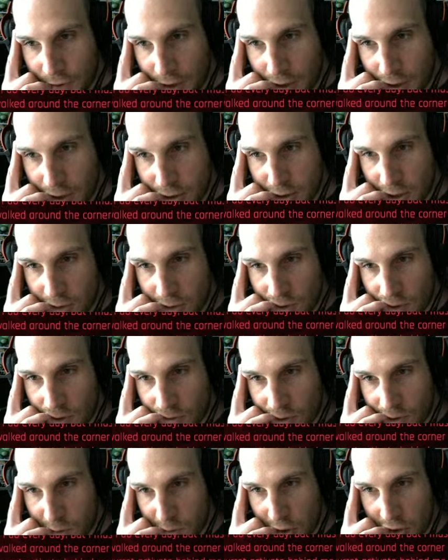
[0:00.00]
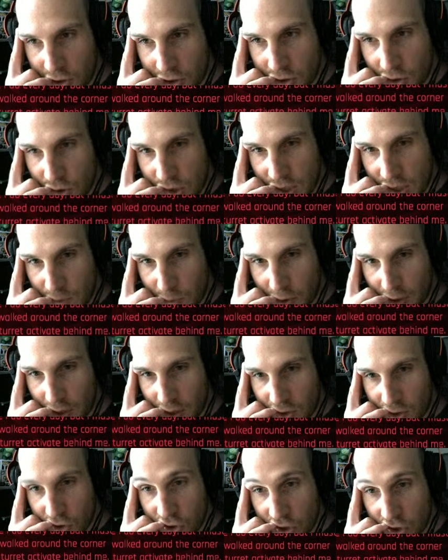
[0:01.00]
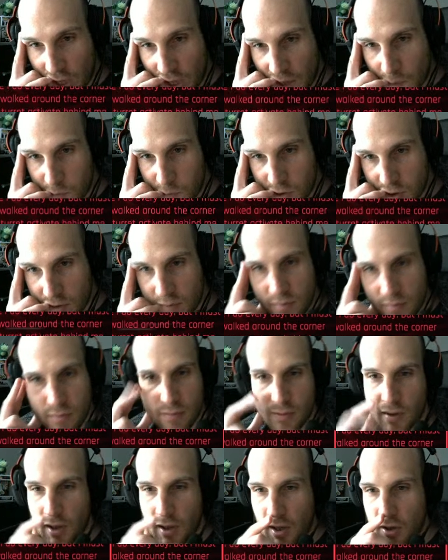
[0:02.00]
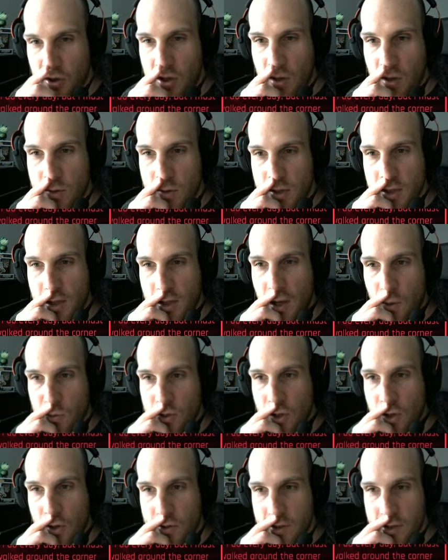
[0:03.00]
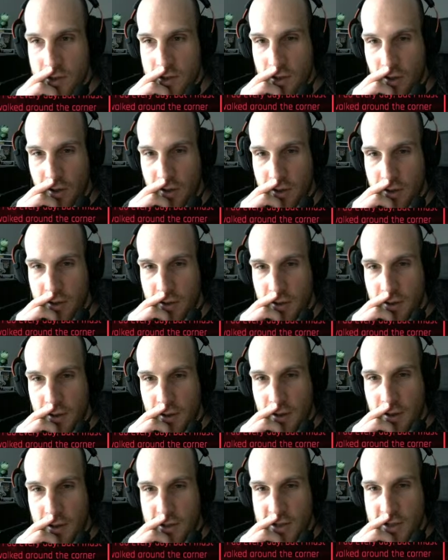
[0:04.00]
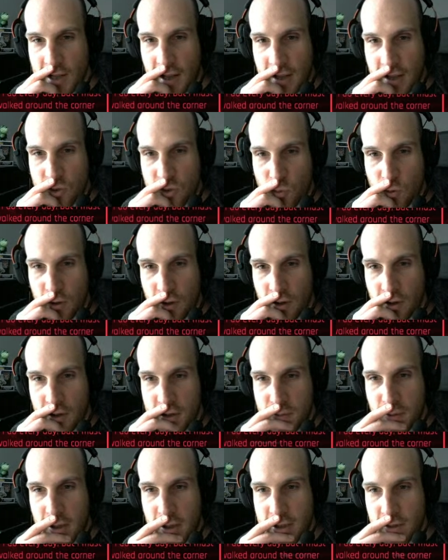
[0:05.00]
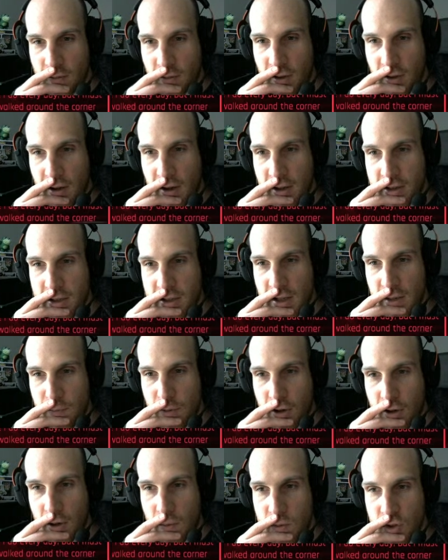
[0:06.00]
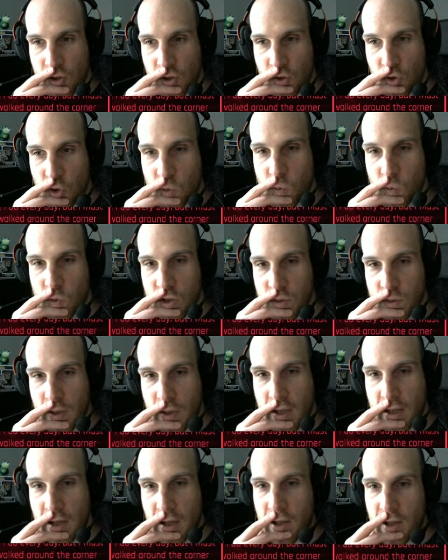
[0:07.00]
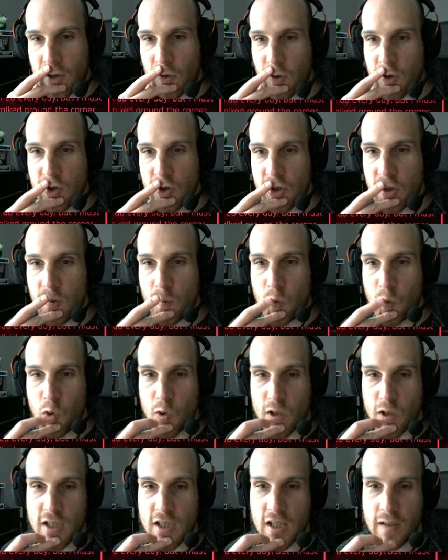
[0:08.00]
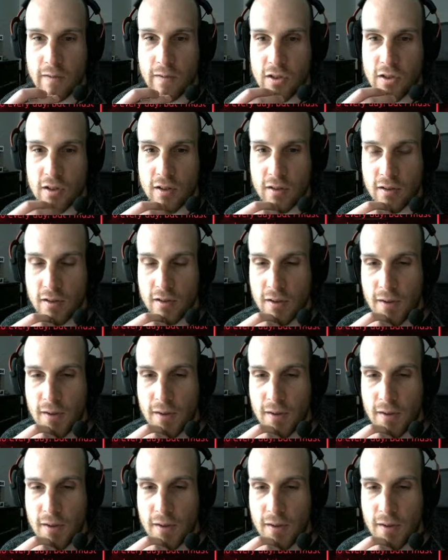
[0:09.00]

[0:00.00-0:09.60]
I turned around, ready for gun to shoot it, and my gun jammed. I knew that was it. I was going to die. This hellish world, this place of lies, had become so normal to me that I had grown too bored to stay vigilant.